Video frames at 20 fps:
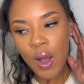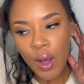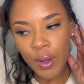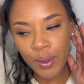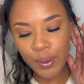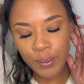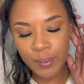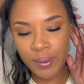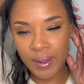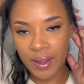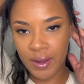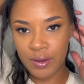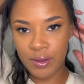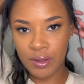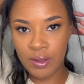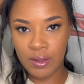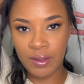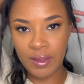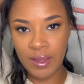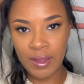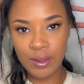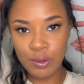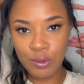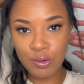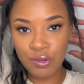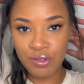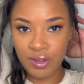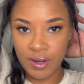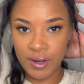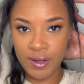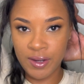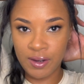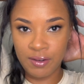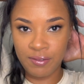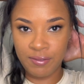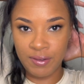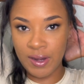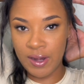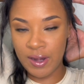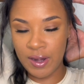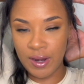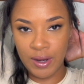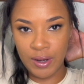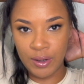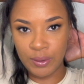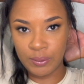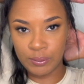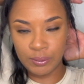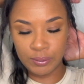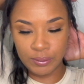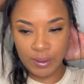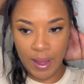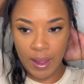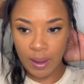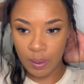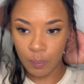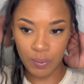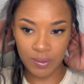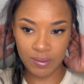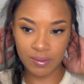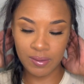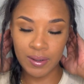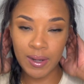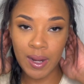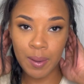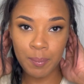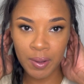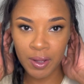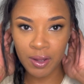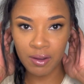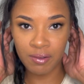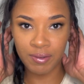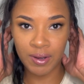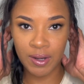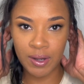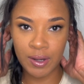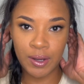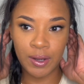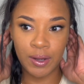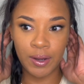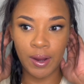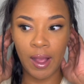okay, can you share your vendor, or like, what's the name of your vendor?